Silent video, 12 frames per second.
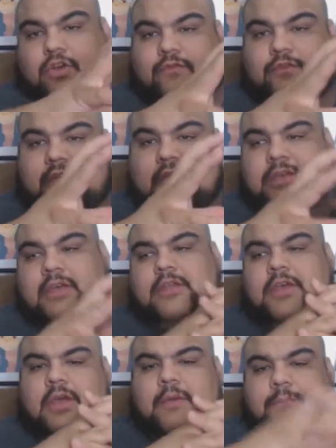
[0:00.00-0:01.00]
the OVA and
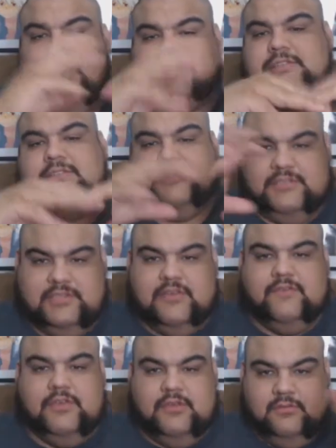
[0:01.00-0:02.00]
makes it the
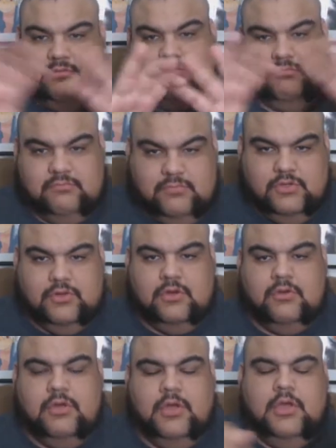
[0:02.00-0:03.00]
TV, you
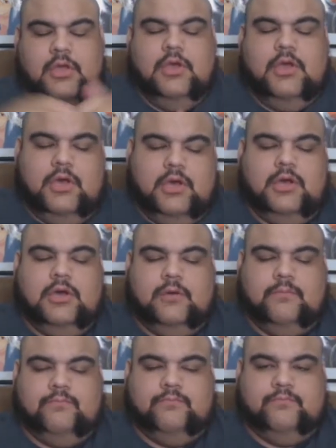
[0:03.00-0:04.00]
know,
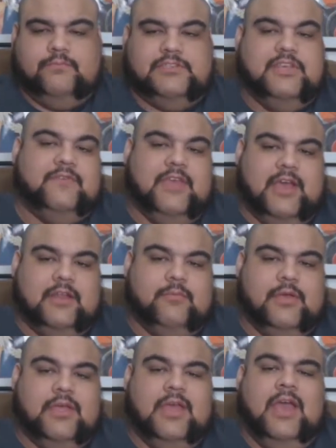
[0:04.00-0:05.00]
TV
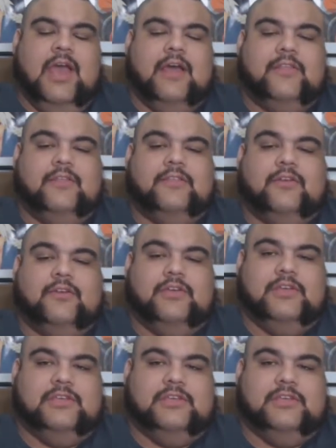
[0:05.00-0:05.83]
anime. And then there